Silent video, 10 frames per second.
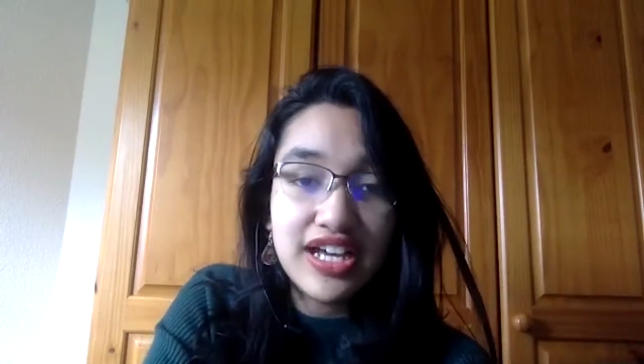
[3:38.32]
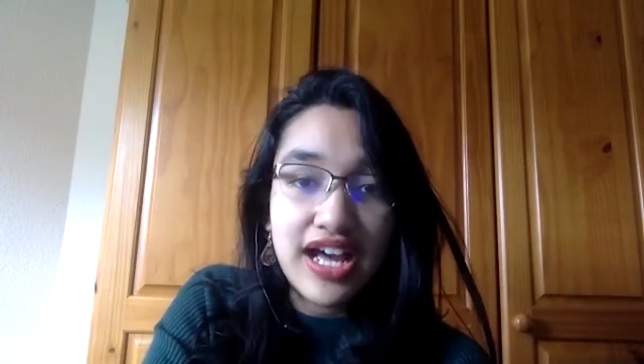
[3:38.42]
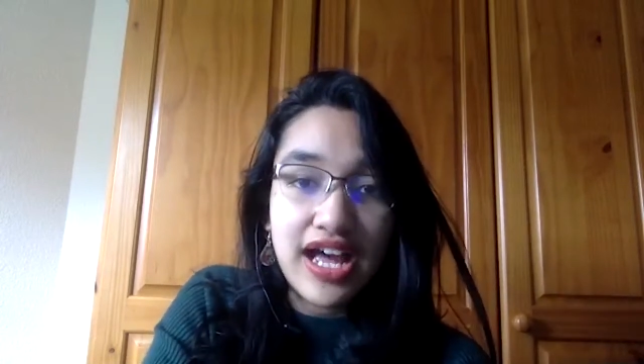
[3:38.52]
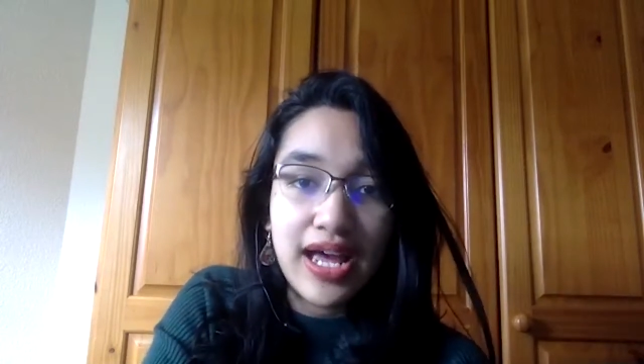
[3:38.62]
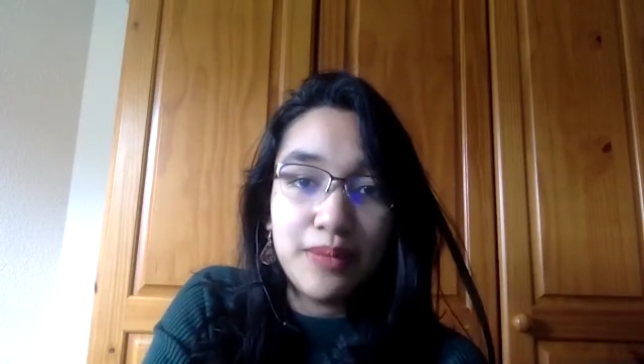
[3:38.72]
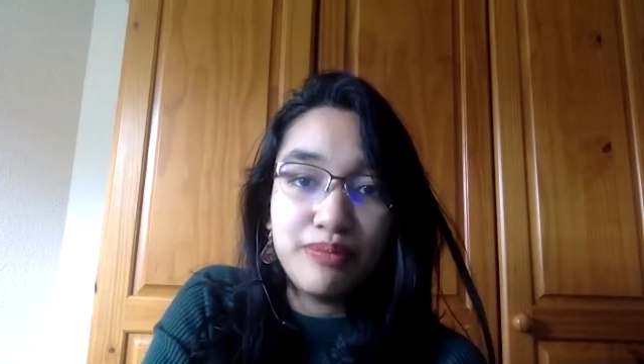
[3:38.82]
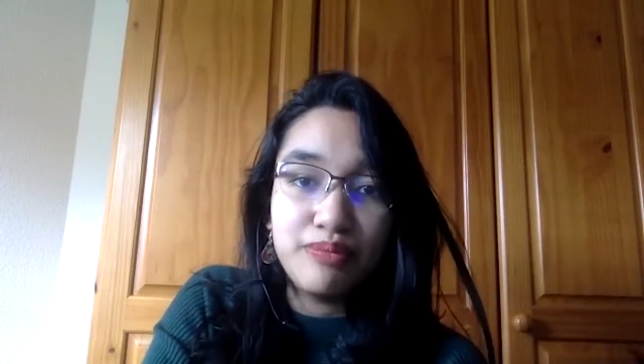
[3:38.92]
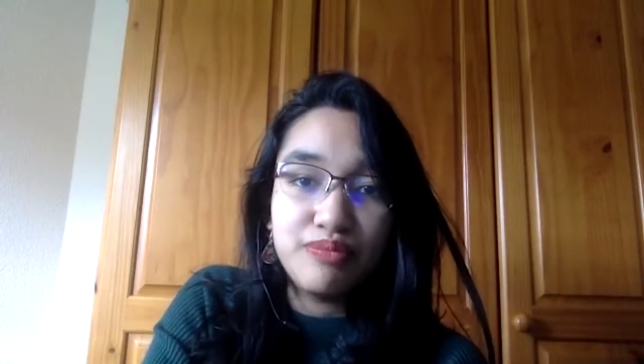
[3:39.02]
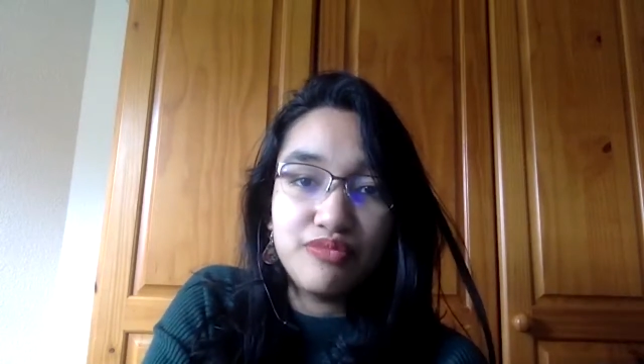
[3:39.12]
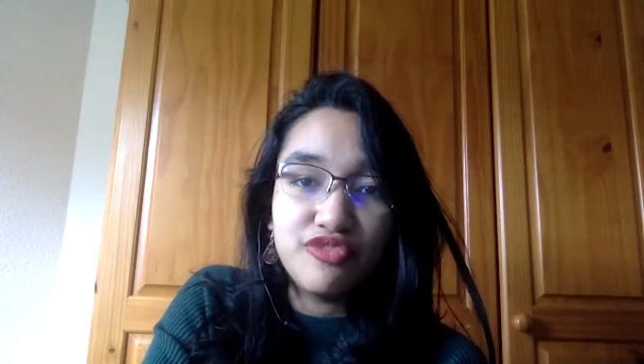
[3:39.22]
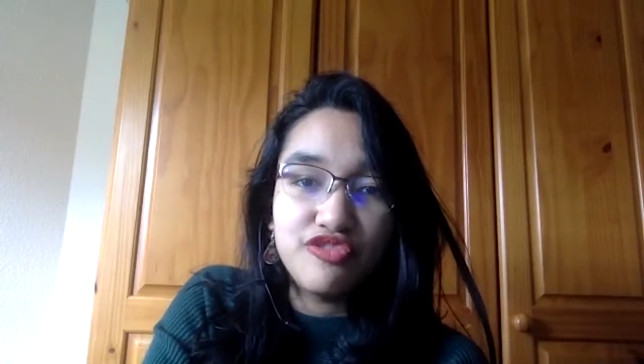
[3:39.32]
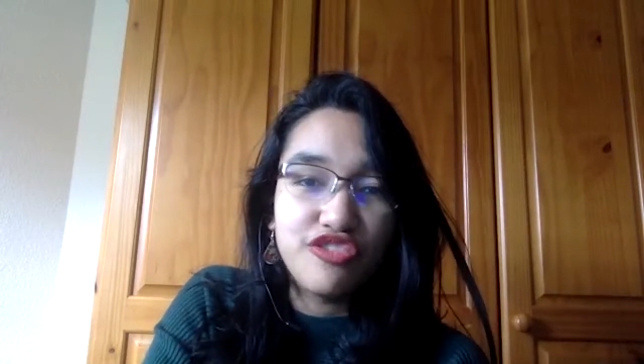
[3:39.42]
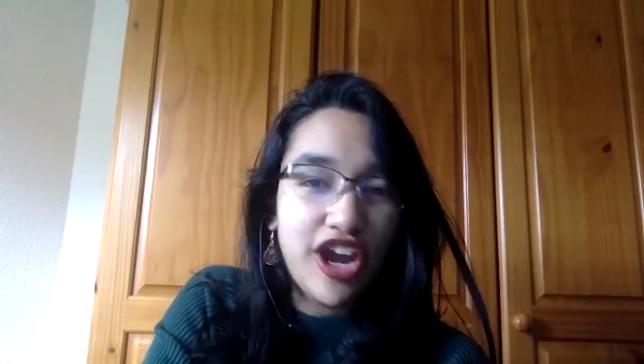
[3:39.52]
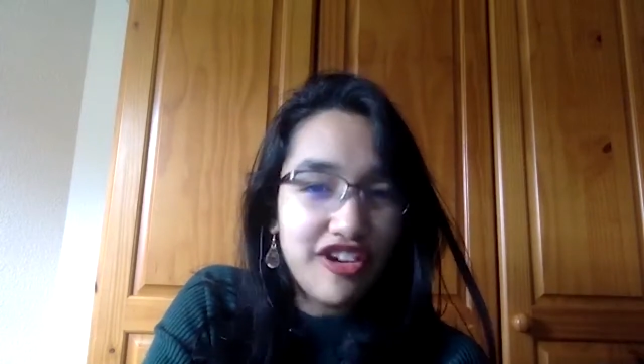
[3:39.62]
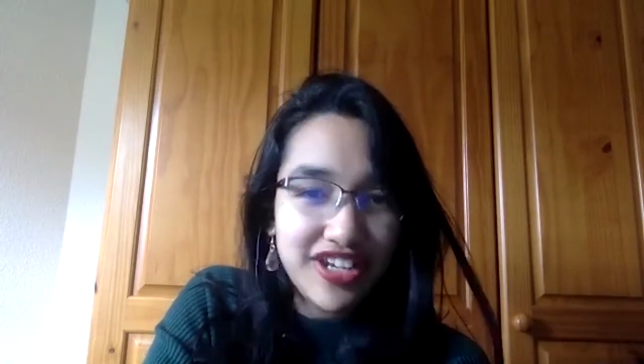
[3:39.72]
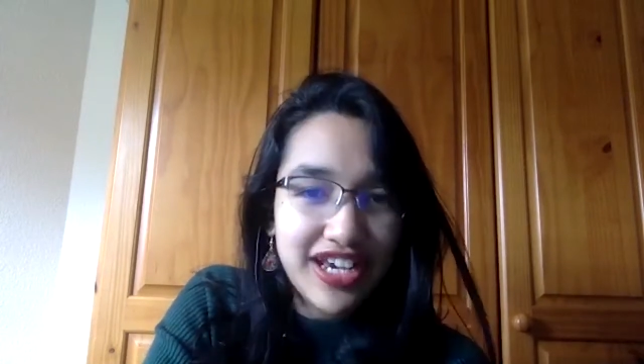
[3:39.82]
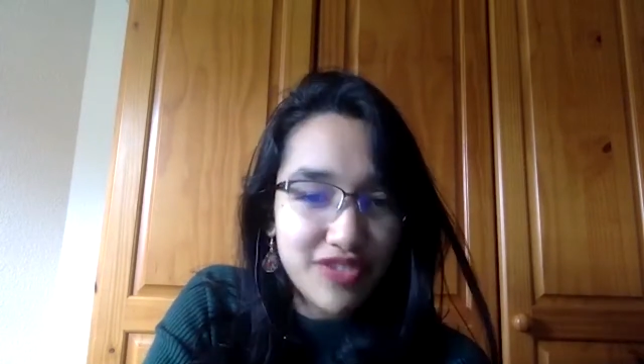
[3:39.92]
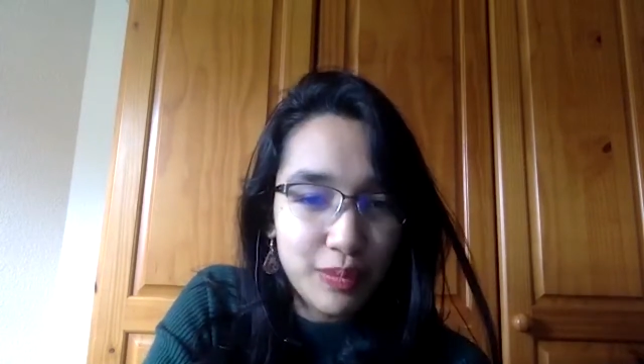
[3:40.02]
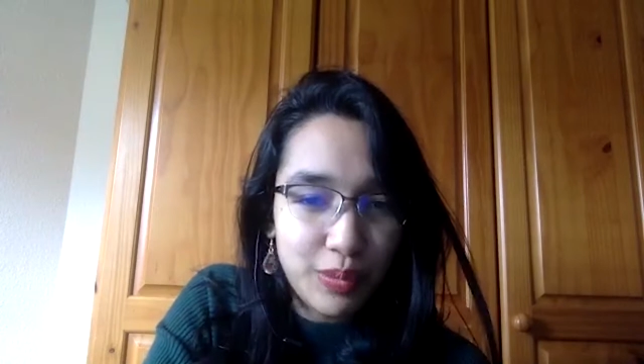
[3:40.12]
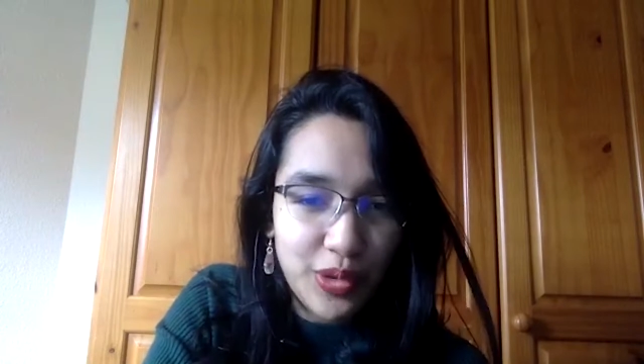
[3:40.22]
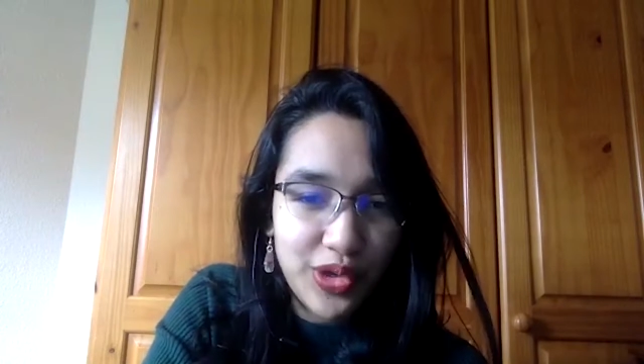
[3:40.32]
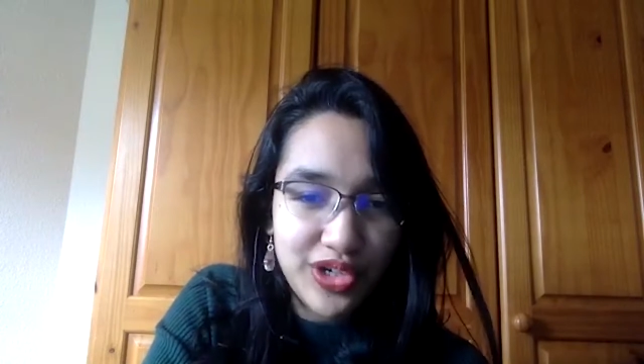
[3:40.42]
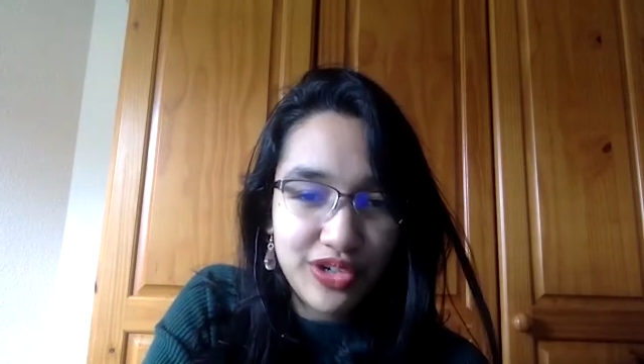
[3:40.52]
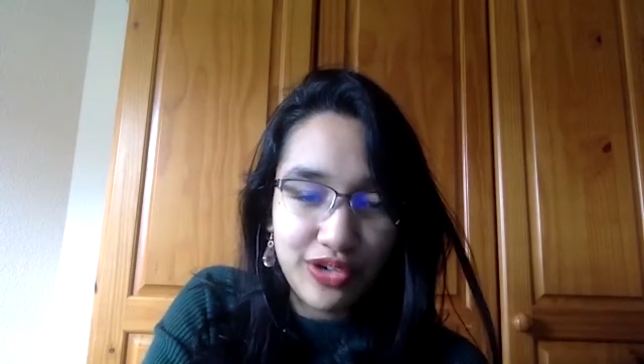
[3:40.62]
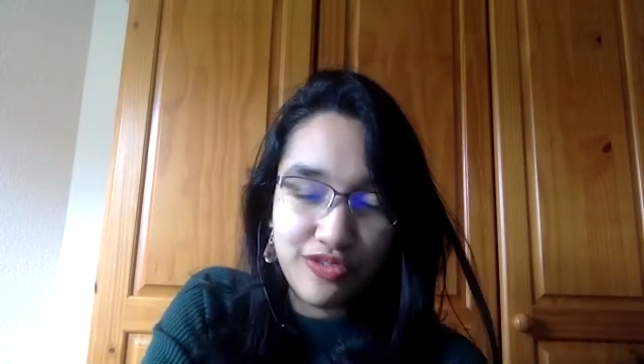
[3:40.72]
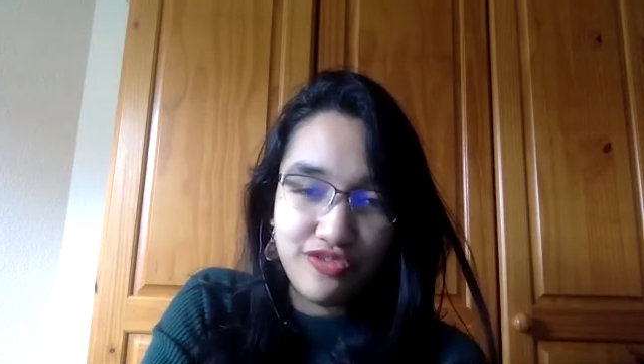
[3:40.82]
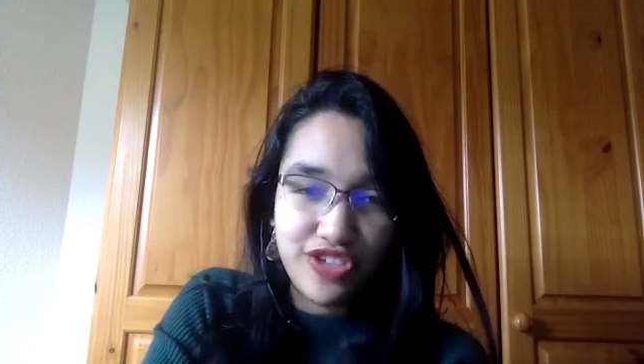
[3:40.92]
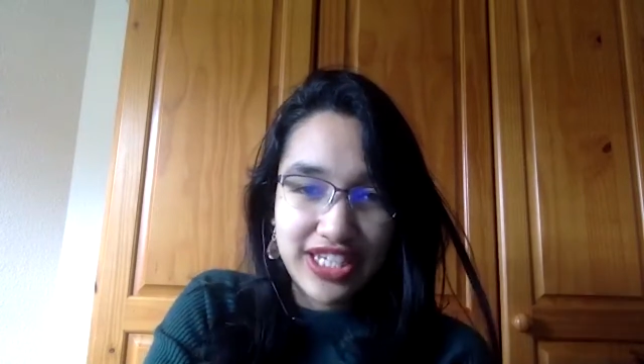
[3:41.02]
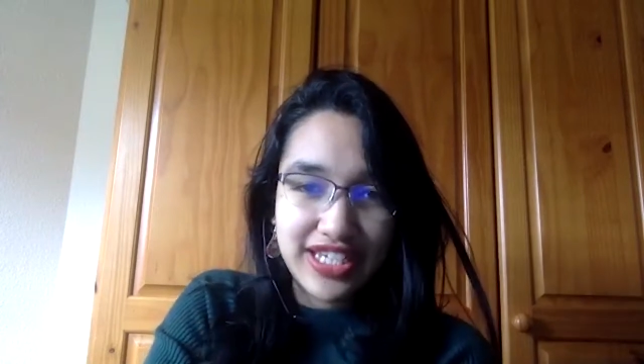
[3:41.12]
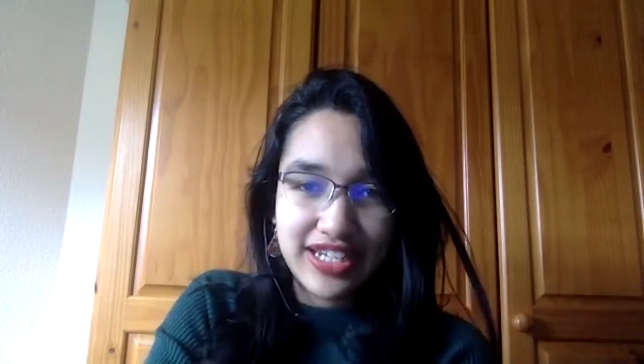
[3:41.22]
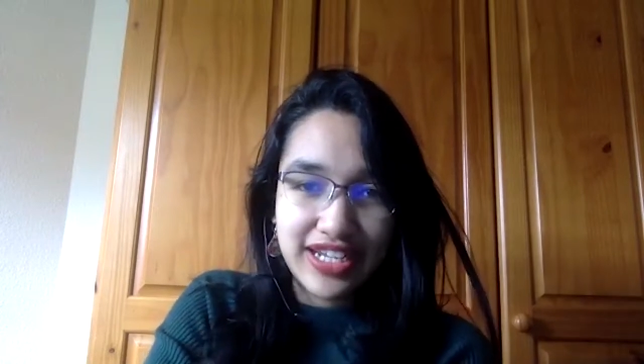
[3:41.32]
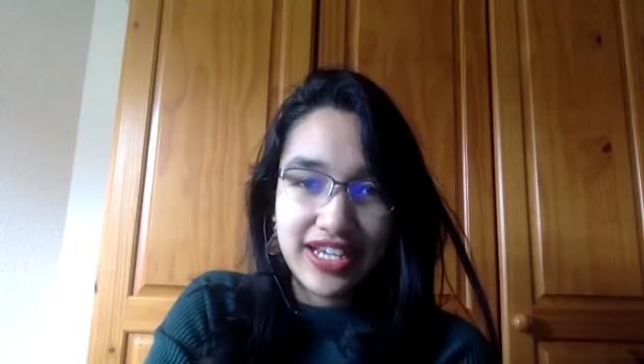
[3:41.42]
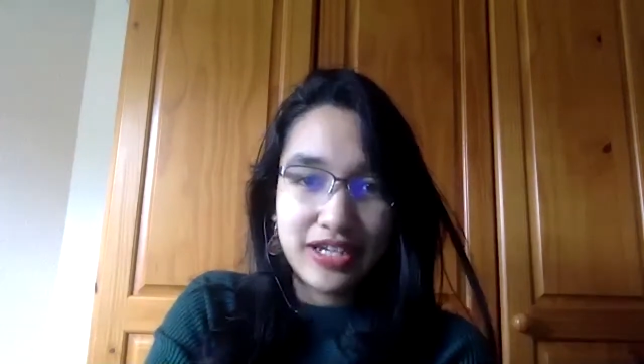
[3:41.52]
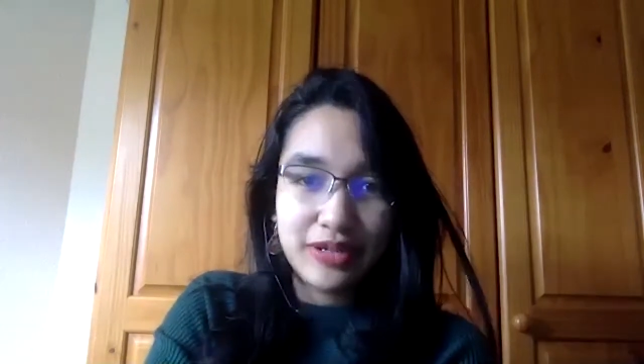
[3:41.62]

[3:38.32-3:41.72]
I'm rarely ever bored or feeling like